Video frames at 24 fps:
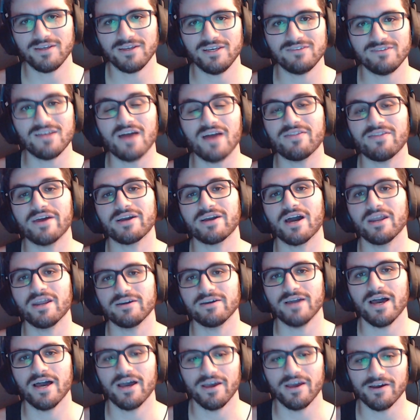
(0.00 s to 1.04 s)
He's not that kind of
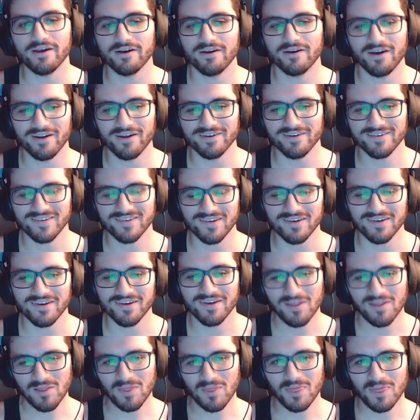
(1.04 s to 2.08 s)
guy, honestly.
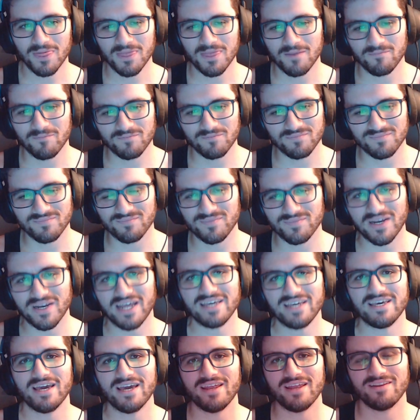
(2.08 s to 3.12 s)
But I
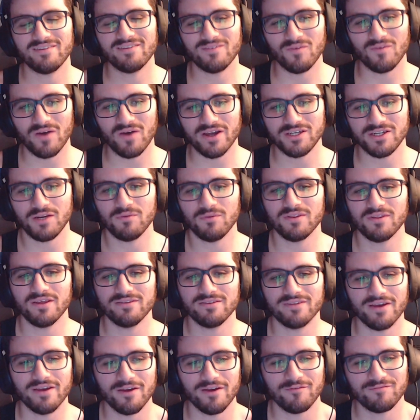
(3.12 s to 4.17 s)
get why she would think
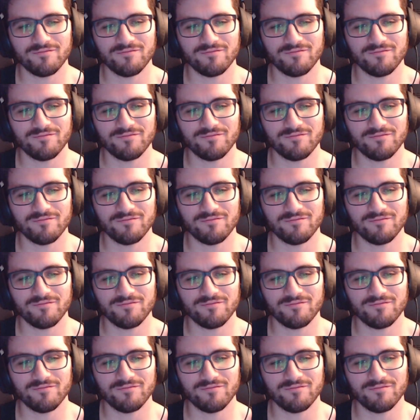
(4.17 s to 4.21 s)
that.